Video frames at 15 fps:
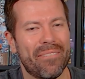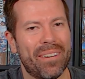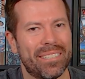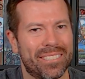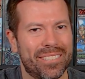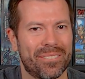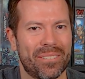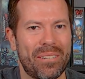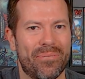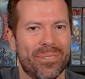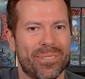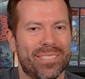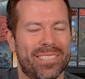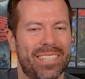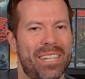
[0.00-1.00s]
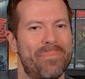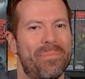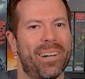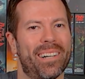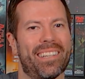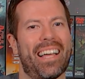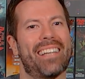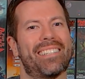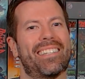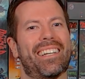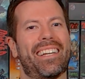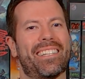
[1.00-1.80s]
at Street Food Cinema last night.